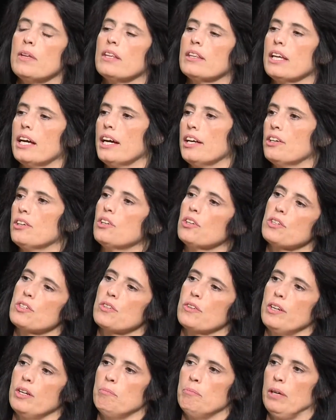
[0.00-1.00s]
They had a
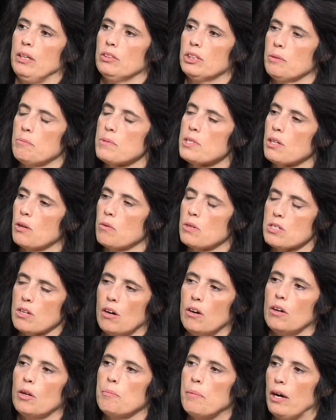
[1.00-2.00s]
nursery in Belgium, so it was
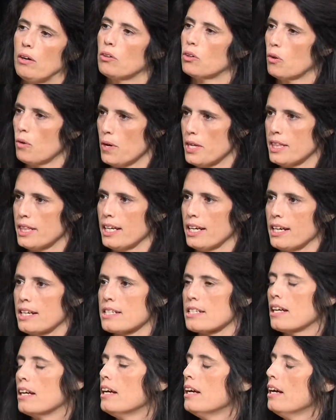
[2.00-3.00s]
all about growing
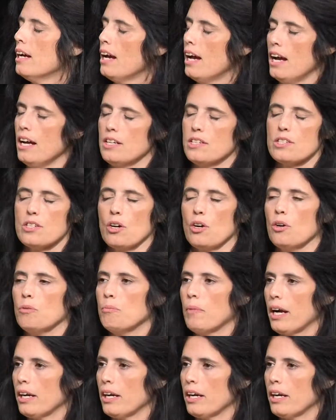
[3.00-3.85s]
things. And so